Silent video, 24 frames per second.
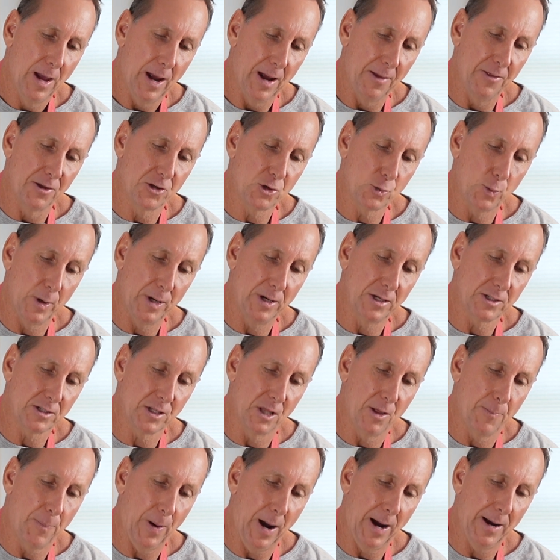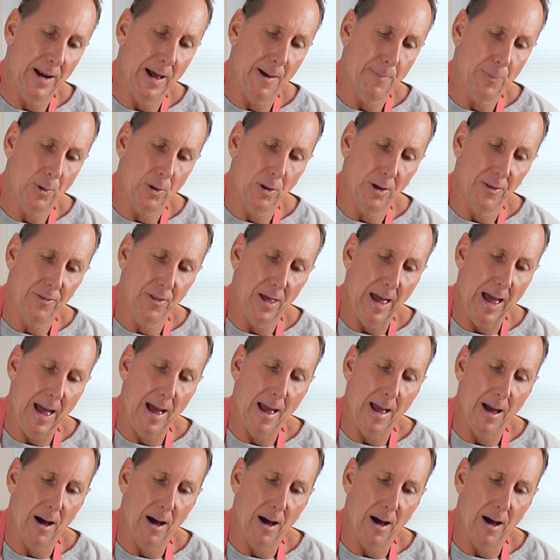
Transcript: and the sweetness of the pineapple and the